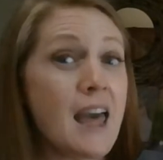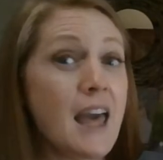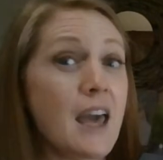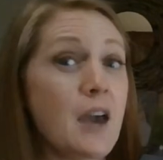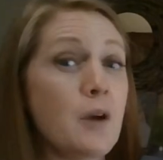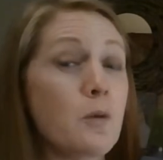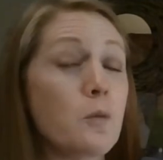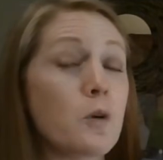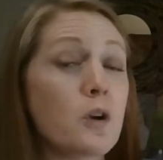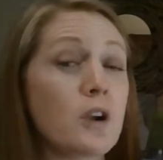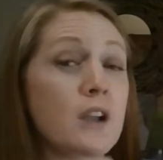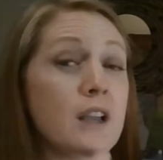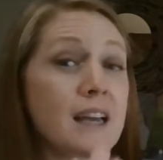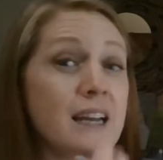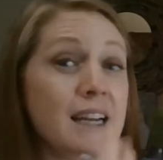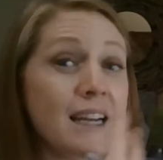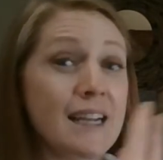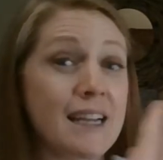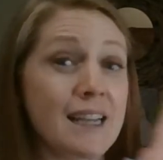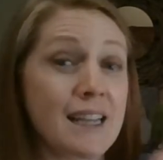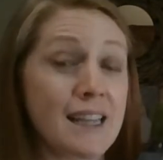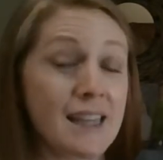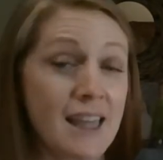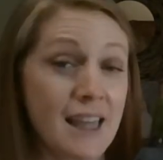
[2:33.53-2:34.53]
and we're going to
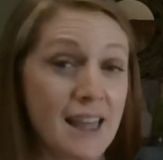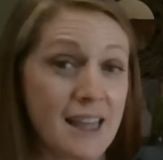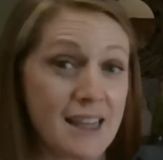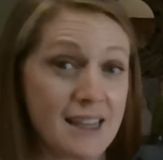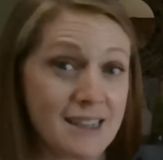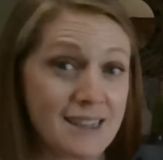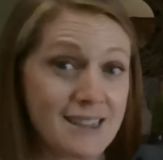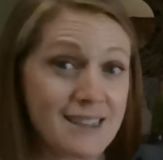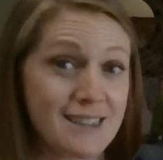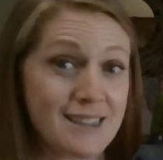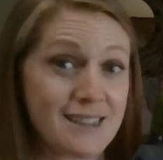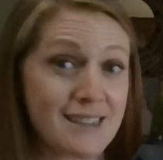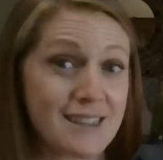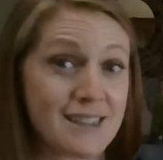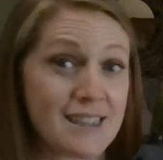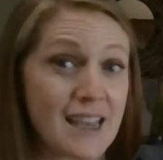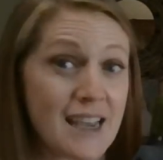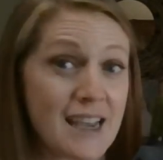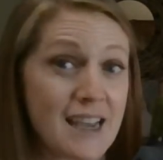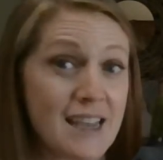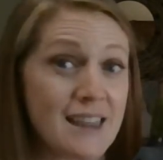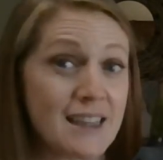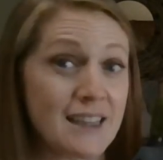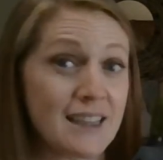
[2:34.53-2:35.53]
again
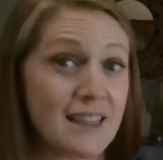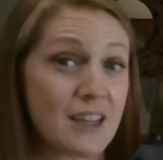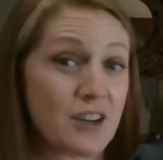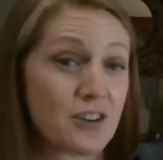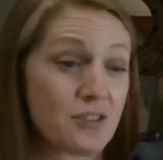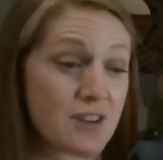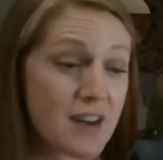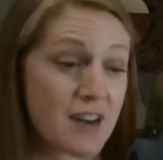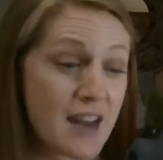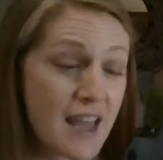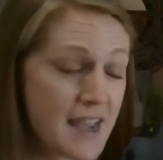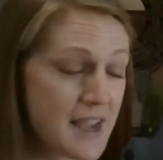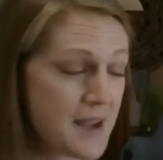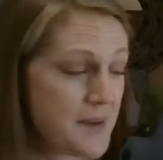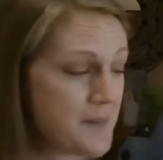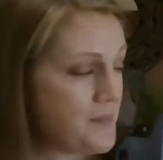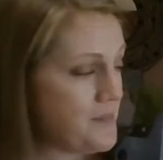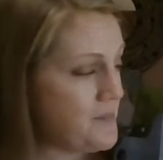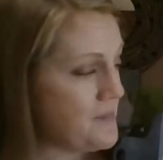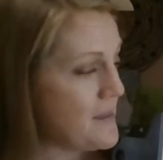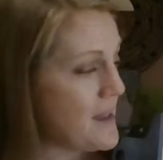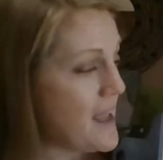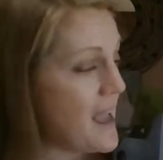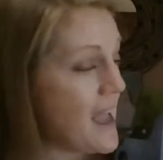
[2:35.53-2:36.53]
say the letter name
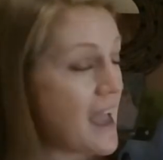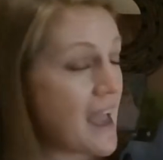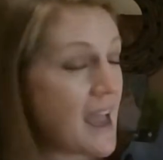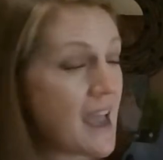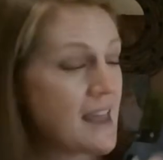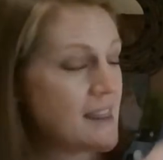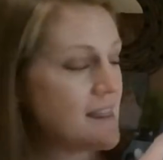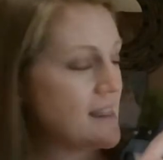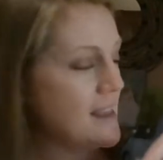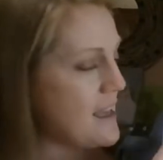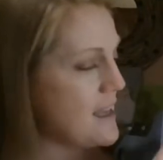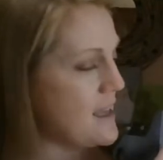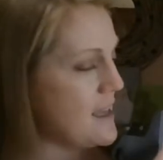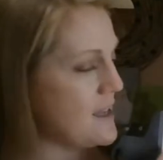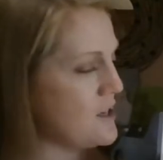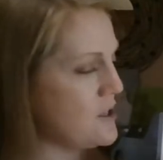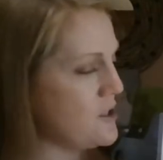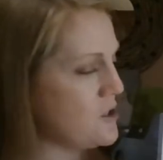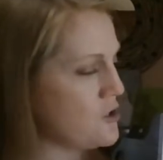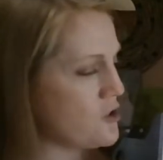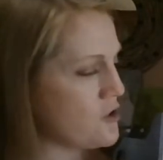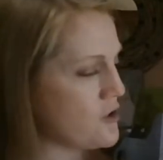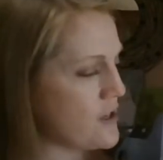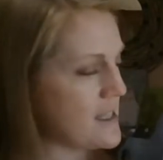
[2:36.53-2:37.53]
and
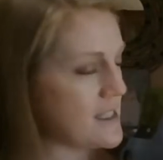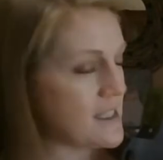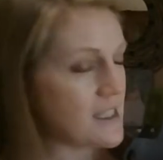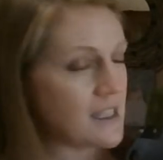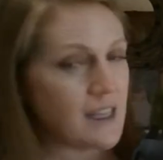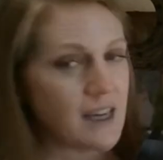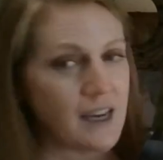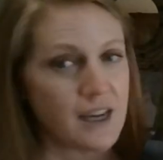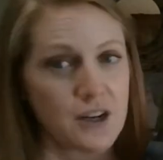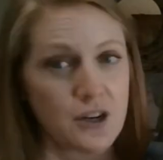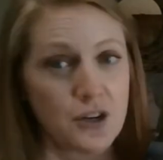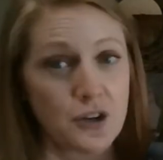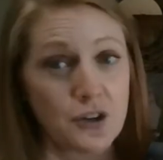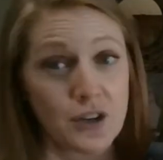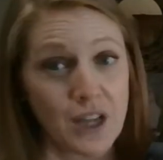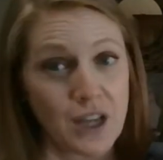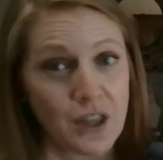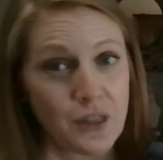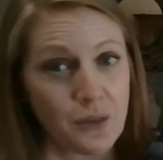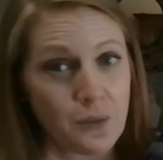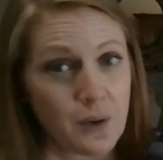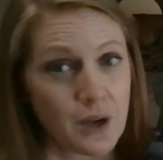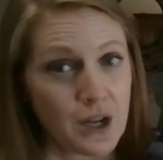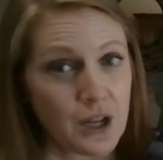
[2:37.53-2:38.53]
then trace a line
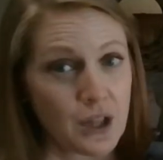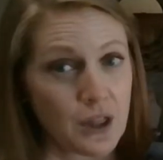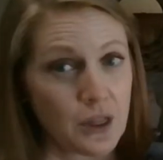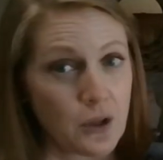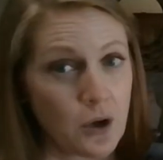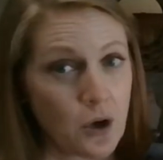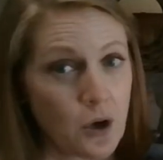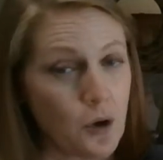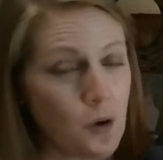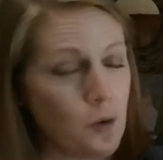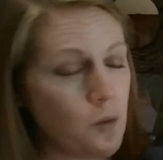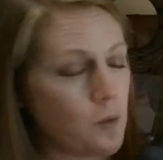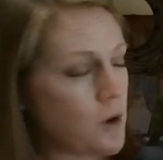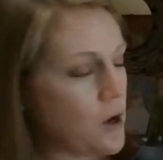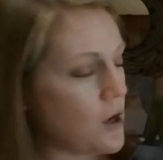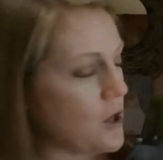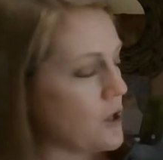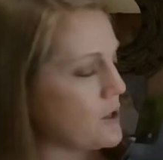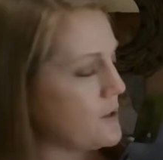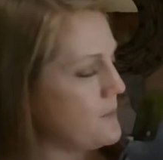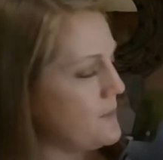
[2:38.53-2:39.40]
underneath reading the whole word.